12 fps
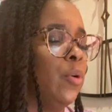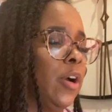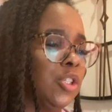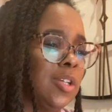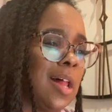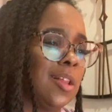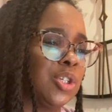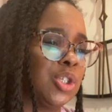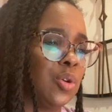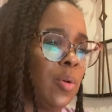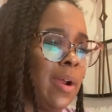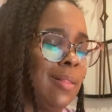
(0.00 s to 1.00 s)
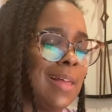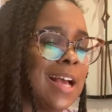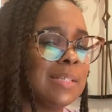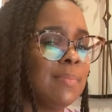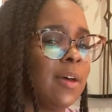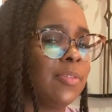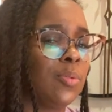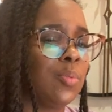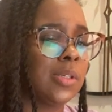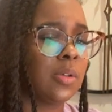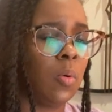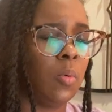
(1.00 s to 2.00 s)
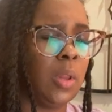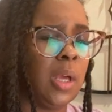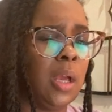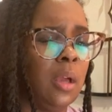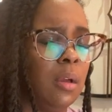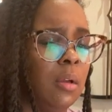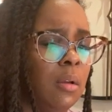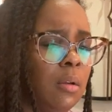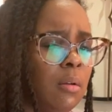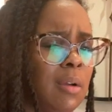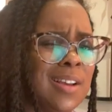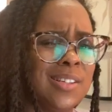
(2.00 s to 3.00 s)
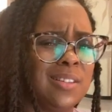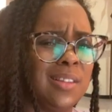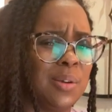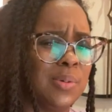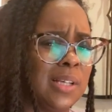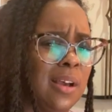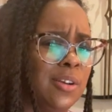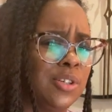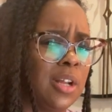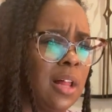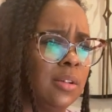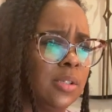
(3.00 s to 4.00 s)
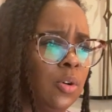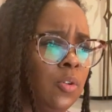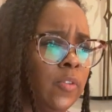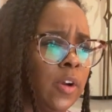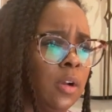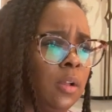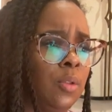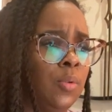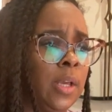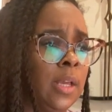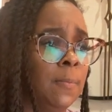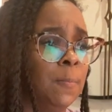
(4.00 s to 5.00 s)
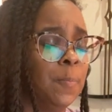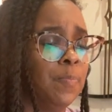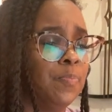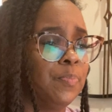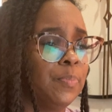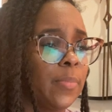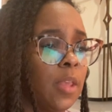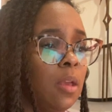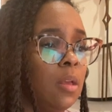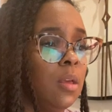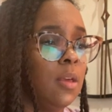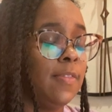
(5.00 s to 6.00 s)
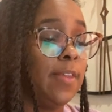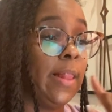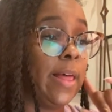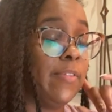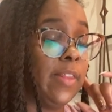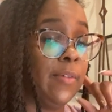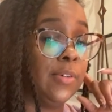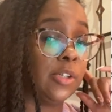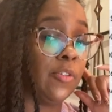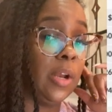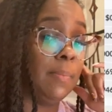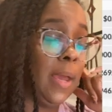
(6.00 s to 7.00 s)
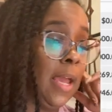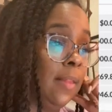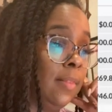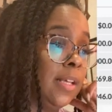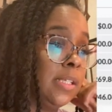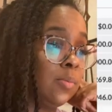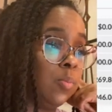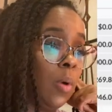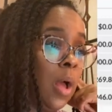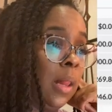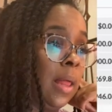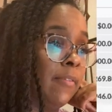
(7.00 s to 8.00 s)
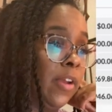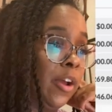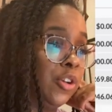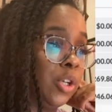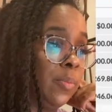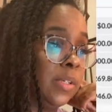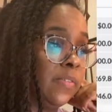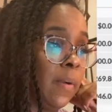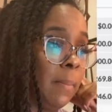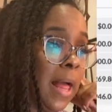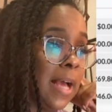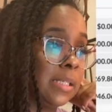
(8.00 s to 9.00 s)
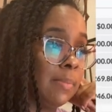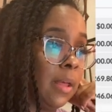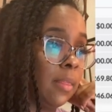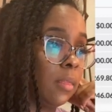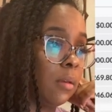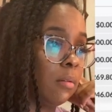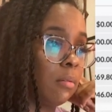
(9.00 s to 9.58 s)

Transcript: $100s short. Last month was only, actually I think it was $100 over, including the 11 that was already paid. This 1,100 was from last month.